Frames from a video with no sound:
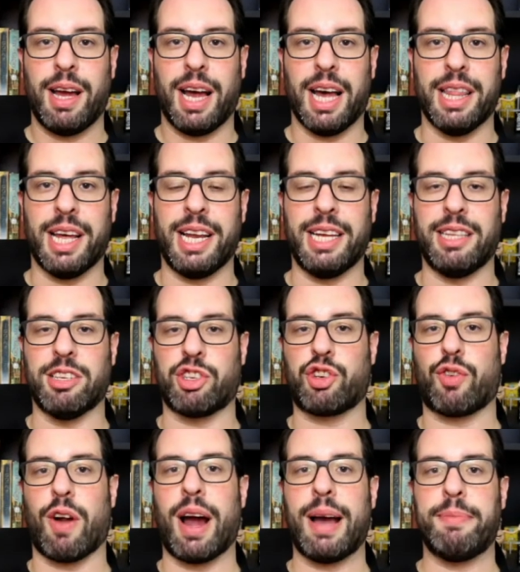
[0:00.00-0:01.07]
And then he
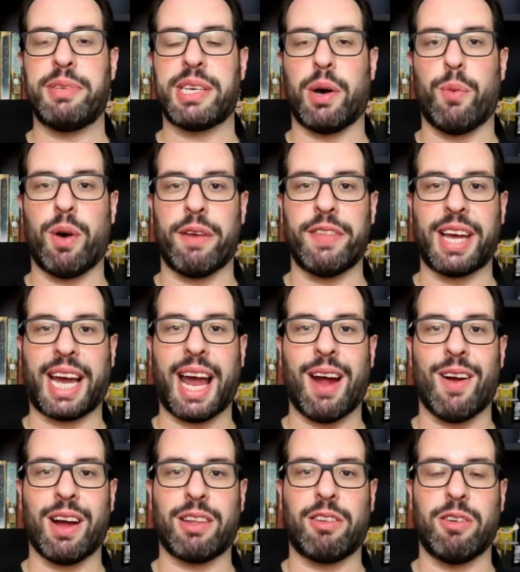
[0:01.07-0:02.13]
describes how one of the
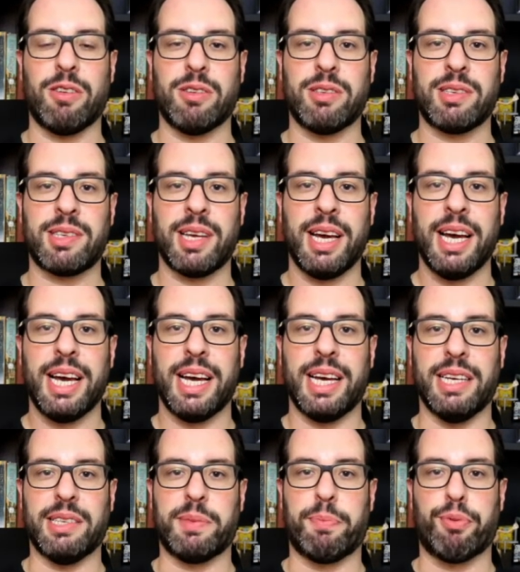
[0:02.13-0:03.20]
characters
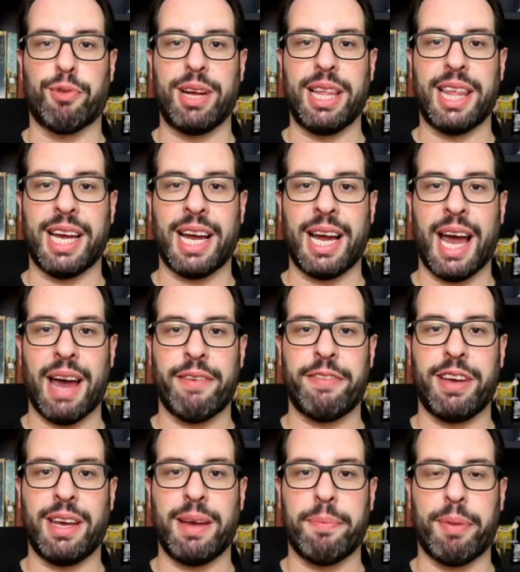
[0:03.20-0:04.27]
is breathing
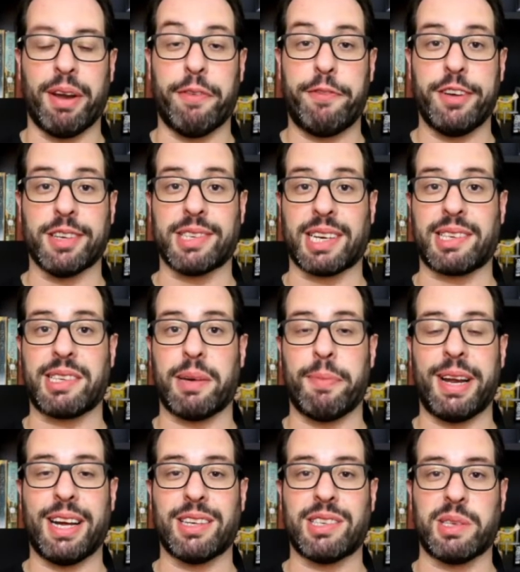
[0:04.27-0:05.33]
heavy, but it feels like
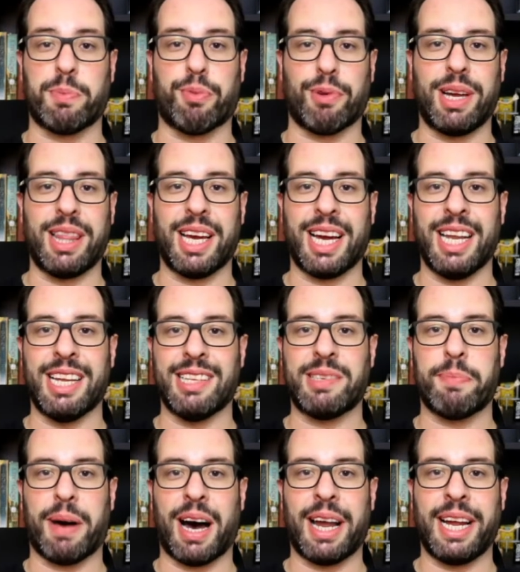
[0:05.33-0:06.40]
someone else is breathing in his
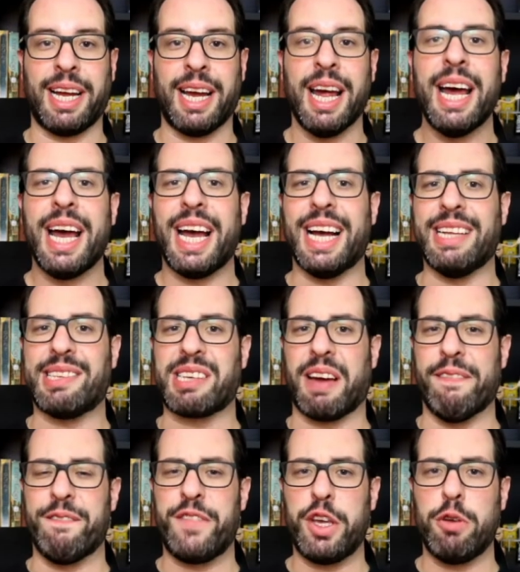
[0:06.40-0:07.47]
body. It's
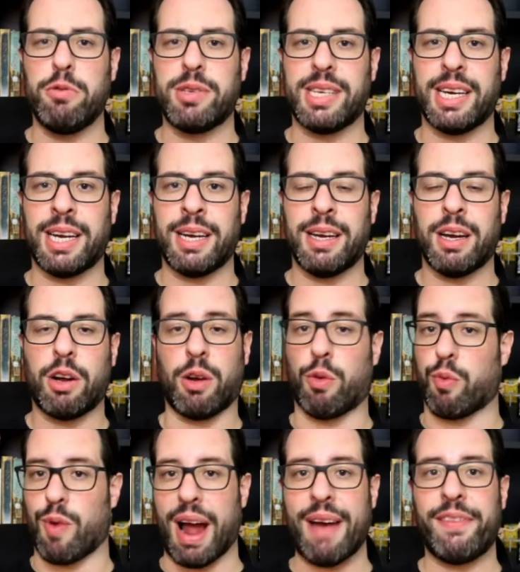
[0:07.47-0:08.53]
confusing
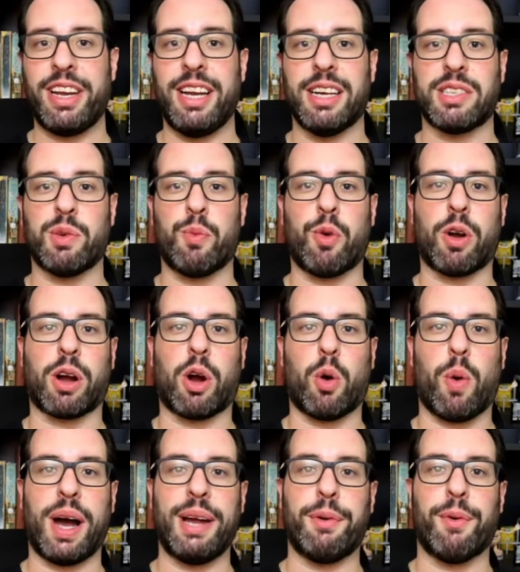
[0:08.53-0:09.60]
gravity doesn't work
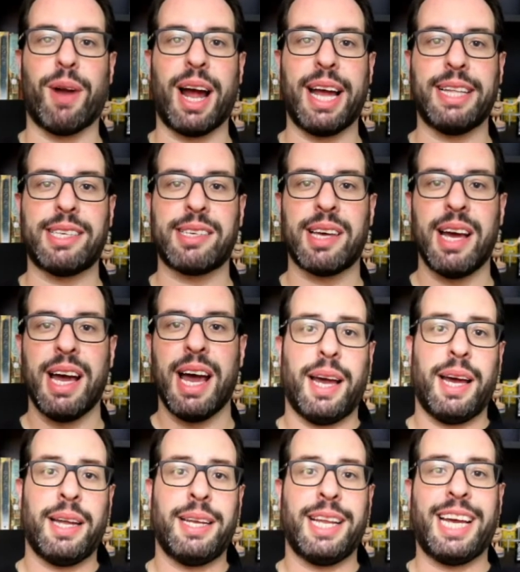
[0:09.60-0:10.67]
quite right.
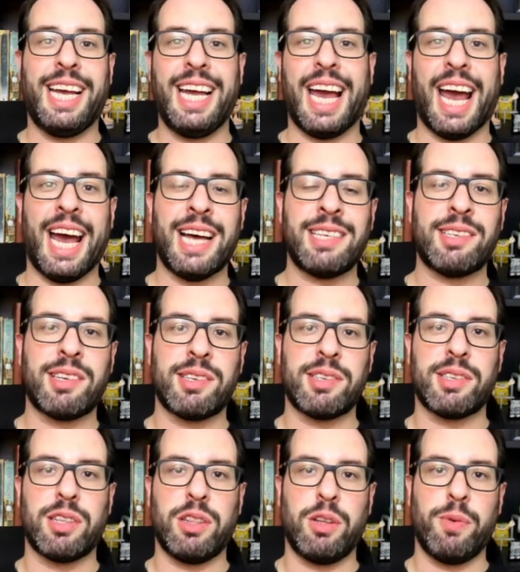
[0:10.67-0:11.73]
And he
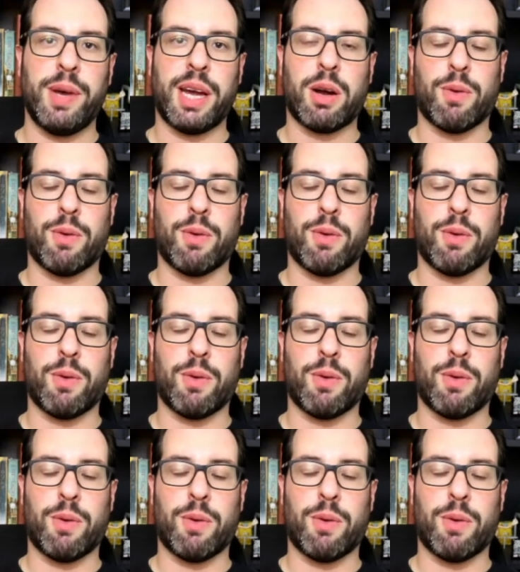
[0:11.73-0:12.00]
asks Luis